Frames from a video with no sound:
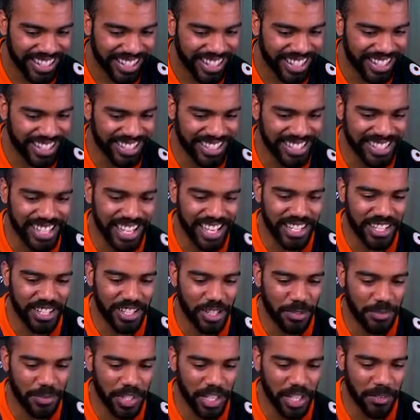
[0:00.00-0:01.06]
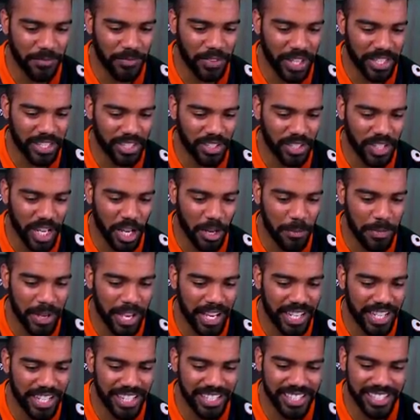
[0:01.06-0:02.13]
Get a slide on him. Yup, nice little
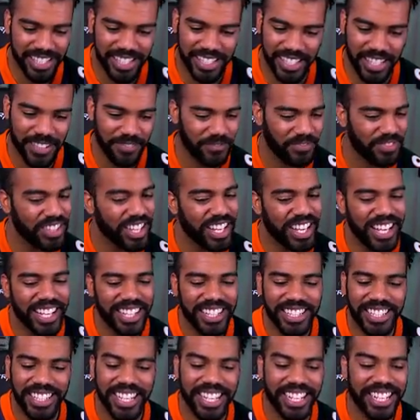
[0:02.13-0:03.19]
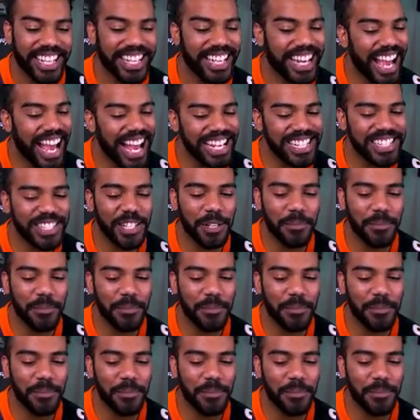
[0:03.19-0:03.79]
cutback. Nice. He has